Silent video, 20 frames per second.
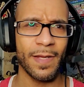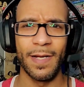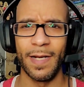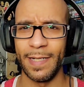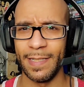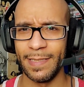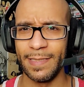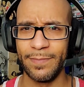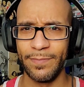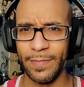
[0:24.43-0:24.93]

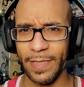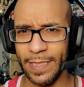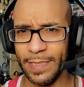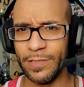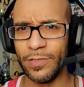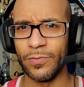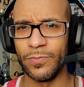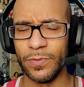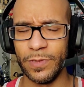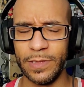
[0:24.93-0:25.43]
out of the
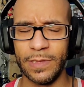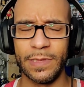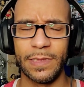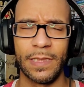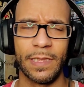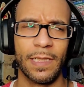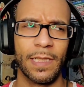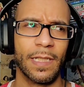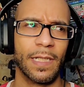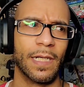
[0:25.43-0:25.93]
major ones
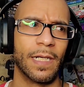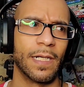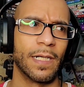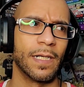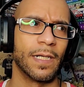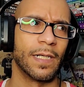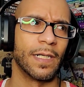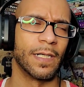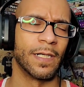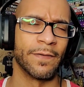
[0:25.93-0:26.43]

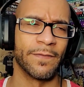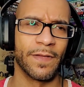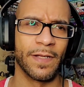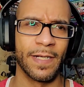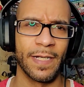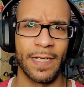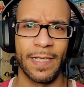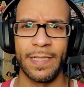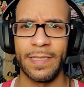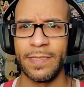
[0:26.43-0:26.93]
of the
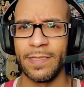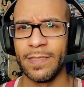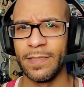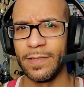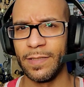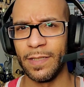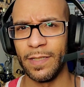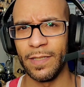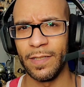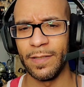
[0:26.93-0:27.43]
night.
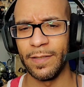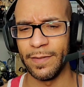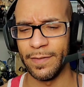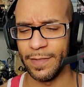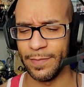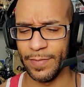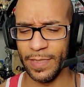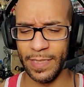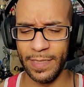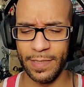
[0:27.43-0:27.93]

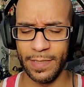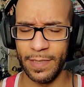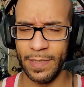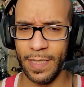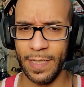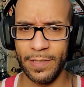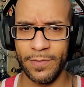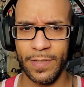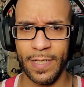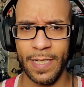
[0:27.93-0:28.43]
The beginning of the
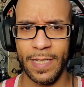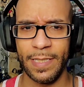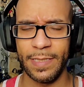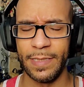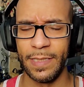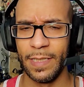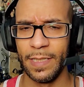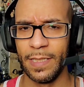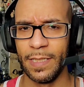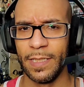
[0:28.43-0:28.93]
night, you
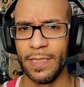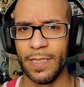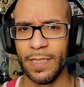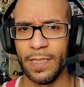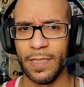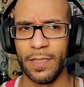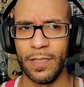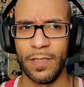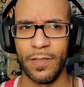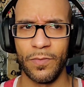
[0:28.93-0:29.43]
had
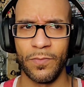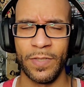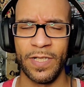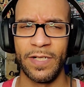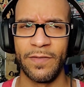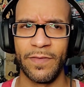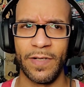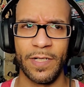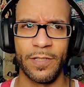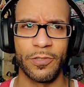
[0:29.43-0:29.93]

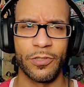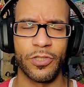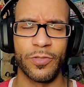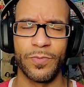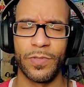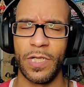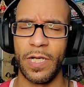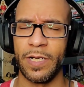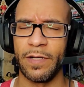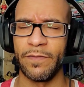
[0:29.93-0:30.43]
Ring of Honor,
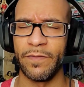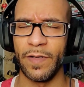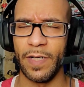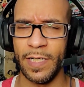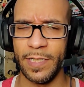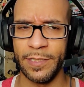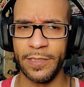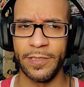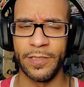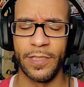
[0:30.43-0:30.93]
Supercard of
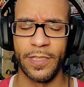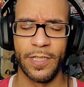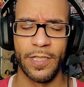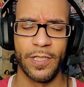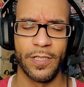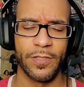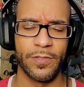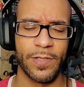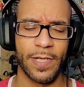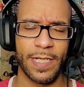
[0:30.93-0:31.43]
Honor,
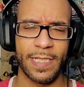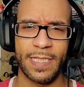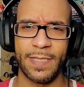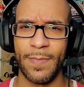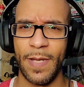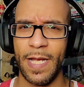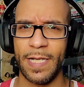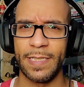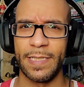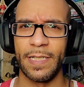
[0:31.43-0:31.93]
you had
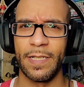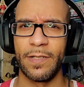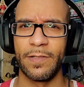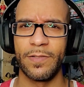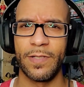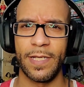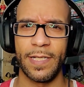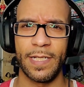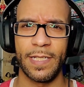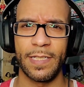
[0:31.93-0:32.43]

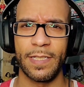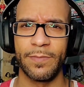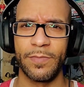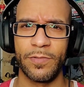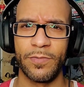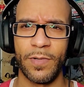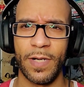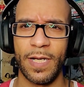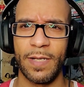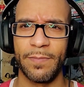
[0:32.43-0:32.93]
SmackDown, you had AEW
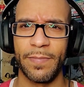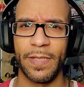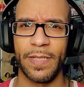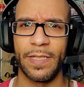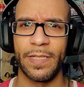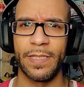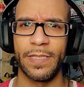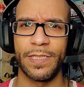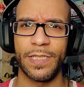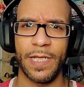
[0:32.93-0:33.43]

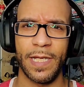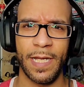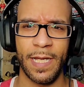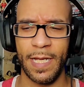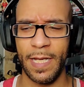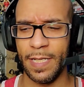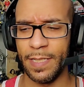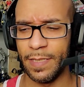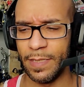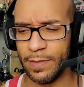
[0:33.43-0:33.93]
Rampage,
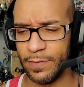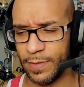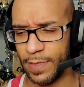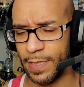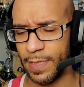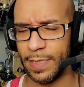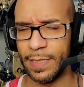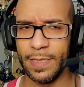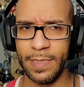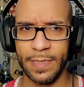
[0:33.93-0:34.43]
and then you
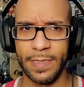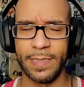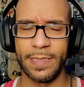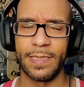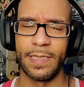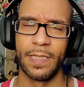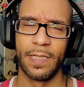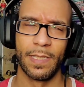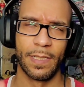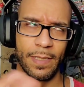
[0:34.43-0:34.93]
had this.